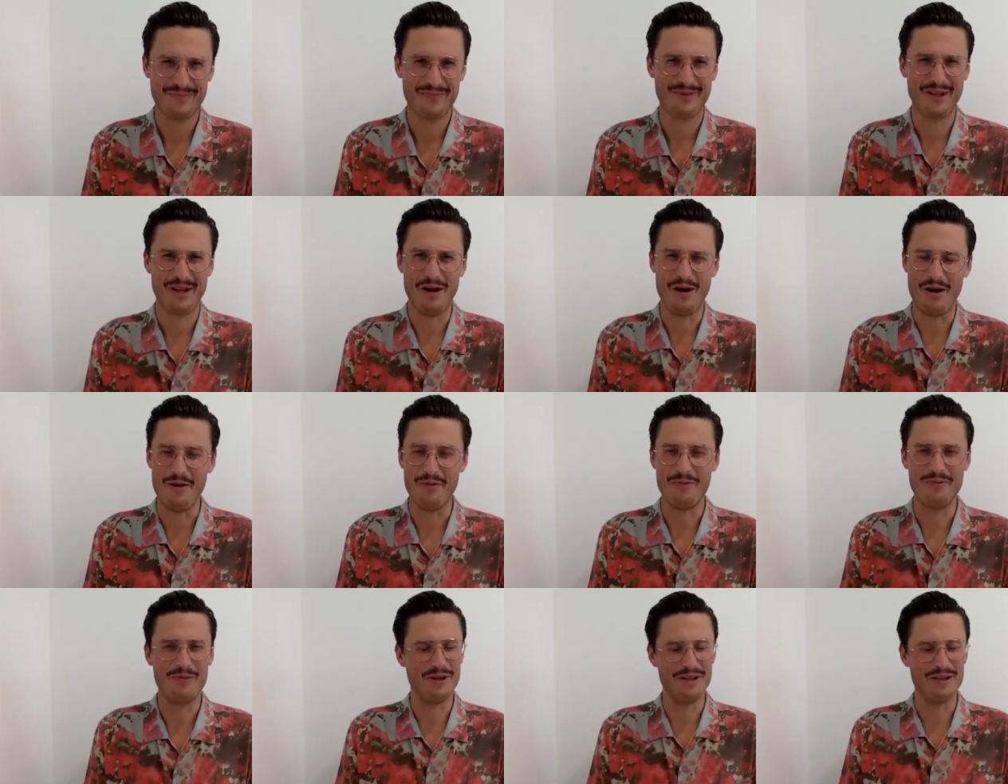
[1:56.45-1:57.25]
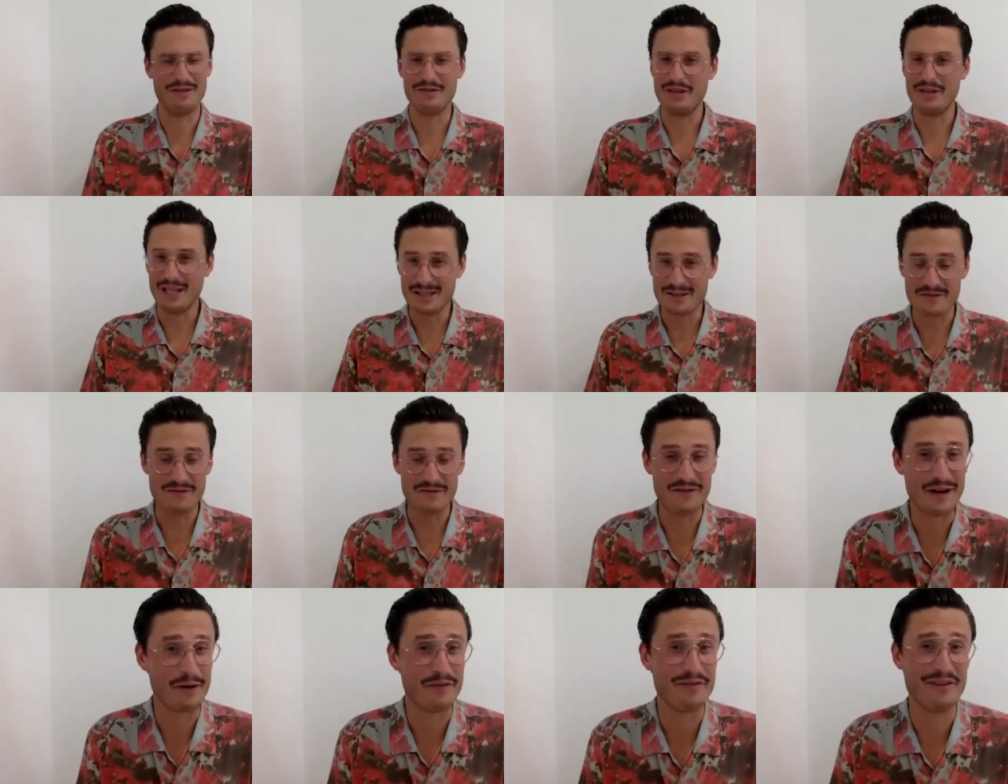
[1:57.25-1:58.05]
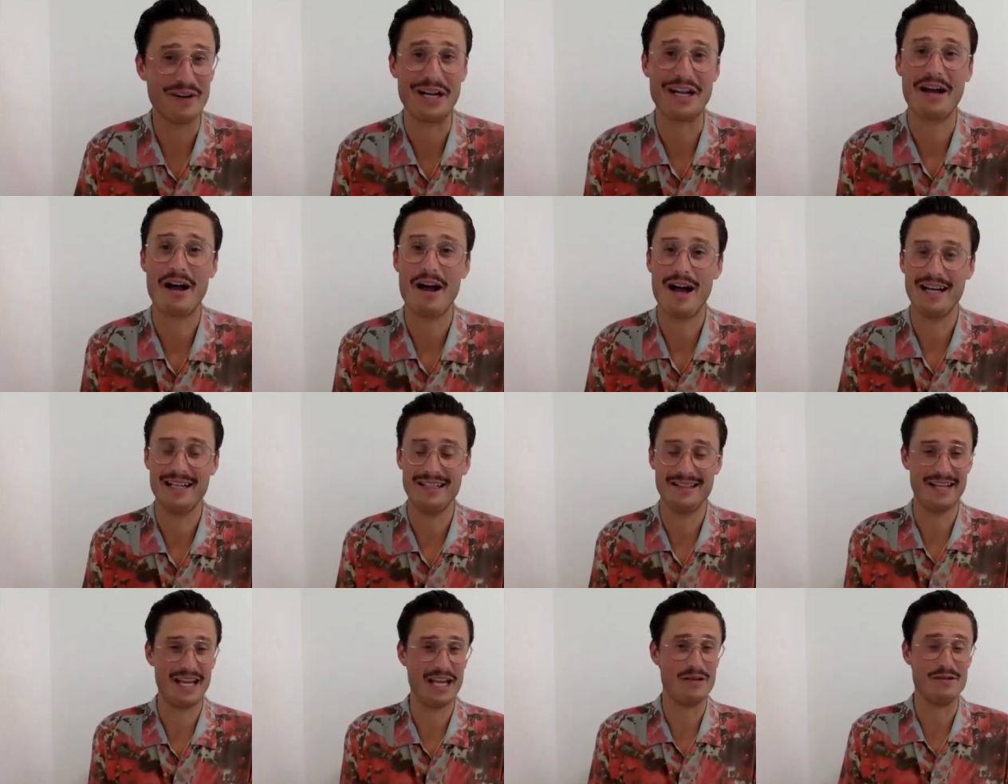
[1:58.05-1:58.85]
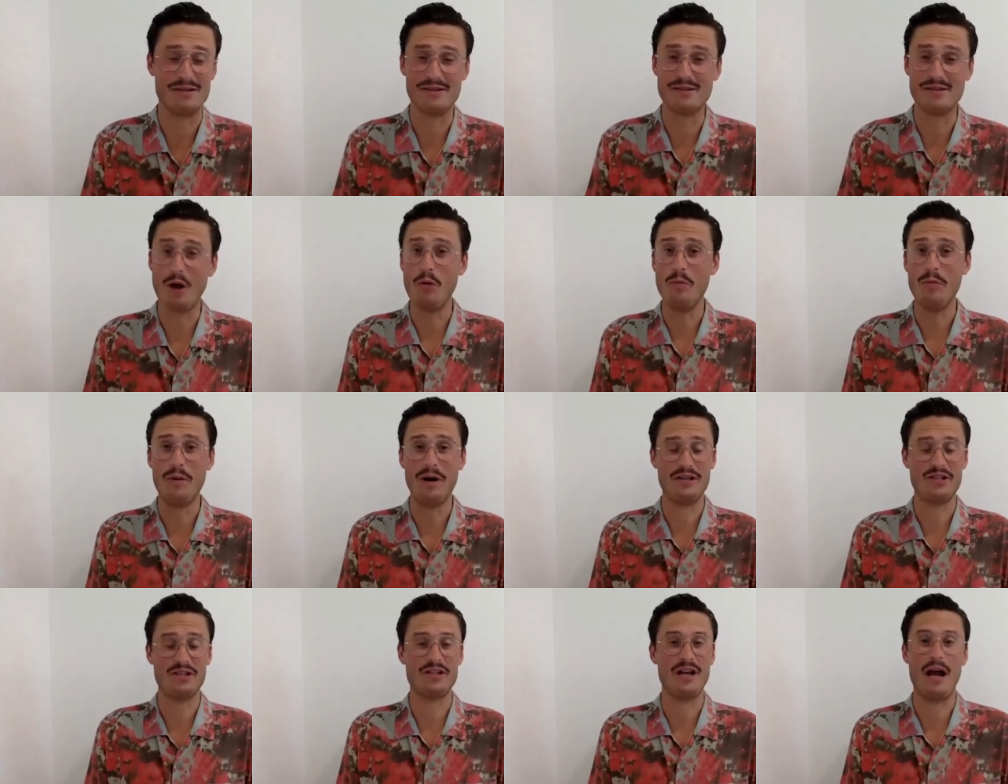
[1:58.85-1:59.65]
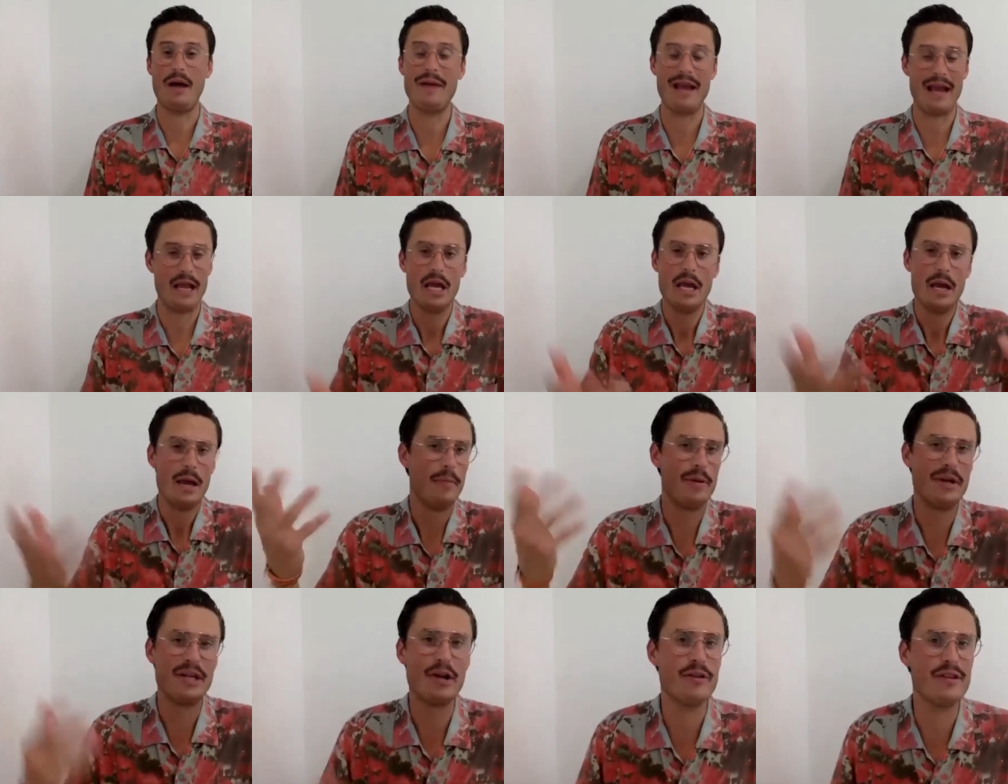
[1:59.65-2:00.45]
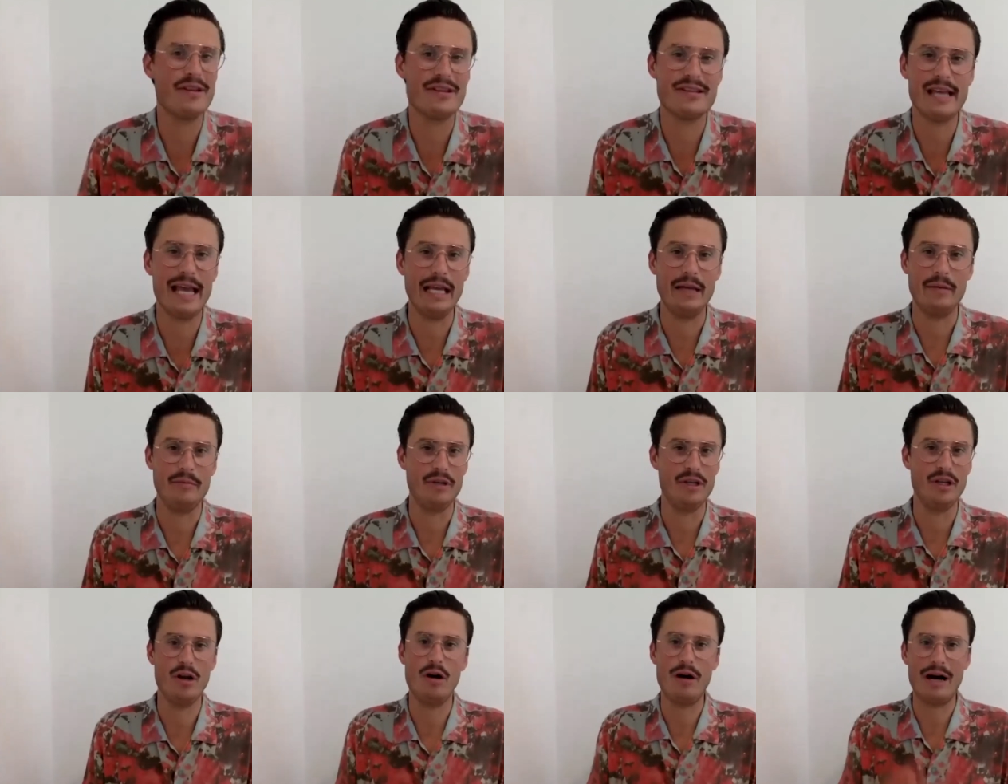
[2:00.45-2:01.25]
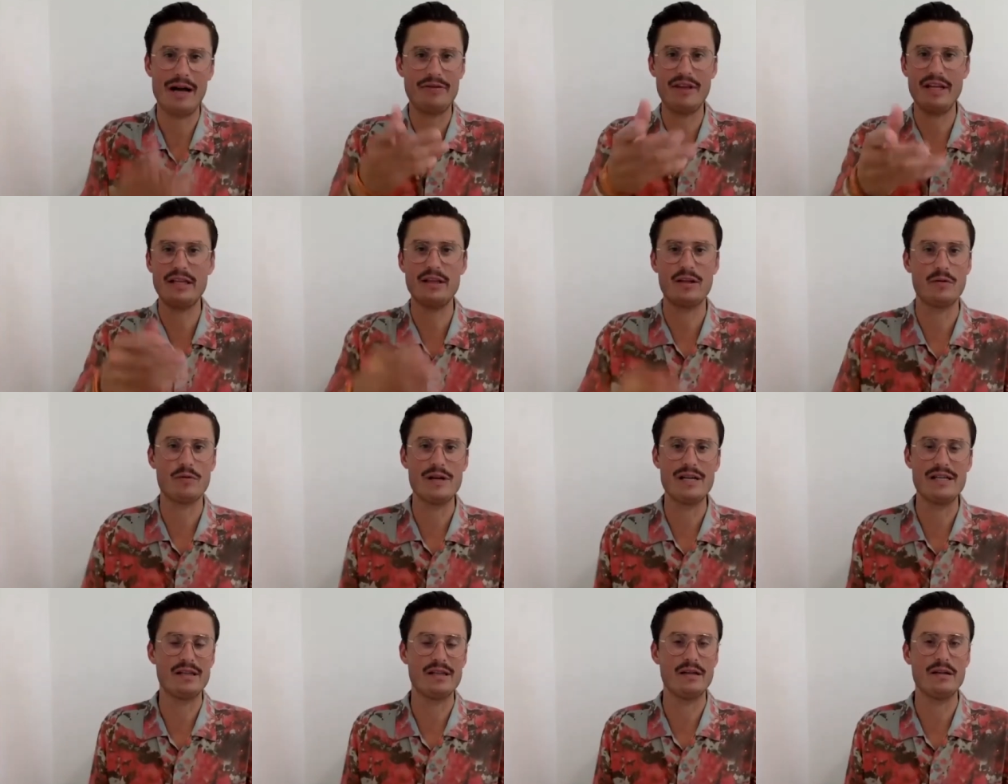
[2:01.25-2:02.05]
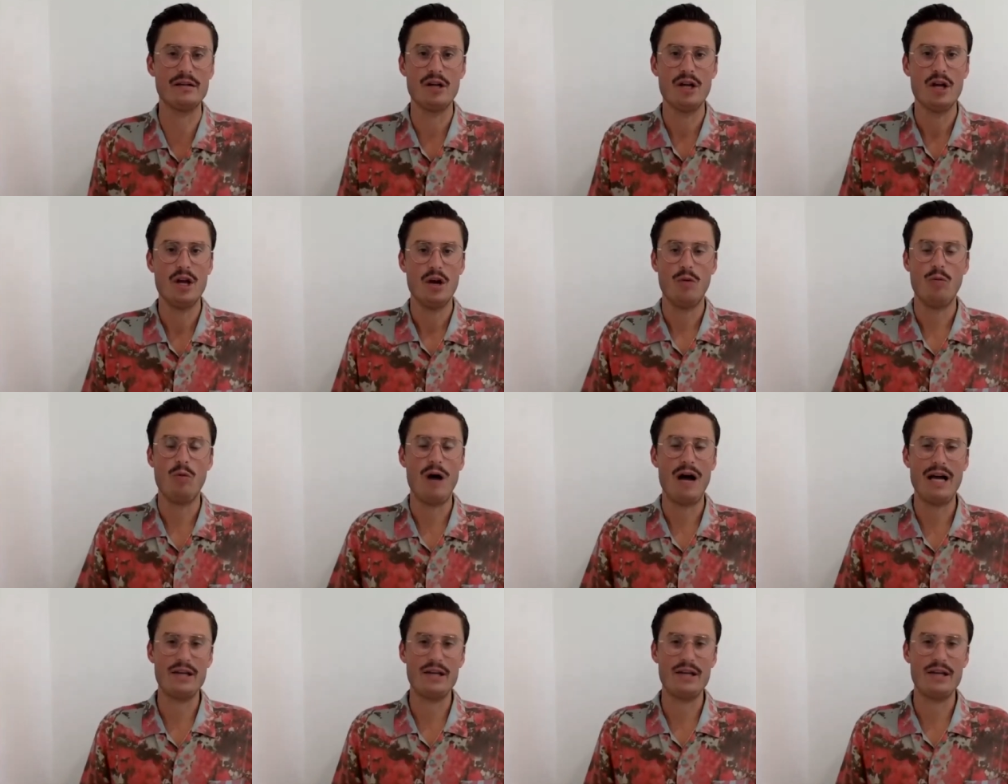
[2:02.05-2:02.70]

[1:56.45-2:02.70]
Oh, well, that's very, very kind. Thank you so much. I'm, eh, but you're the same. You know, I think the reason why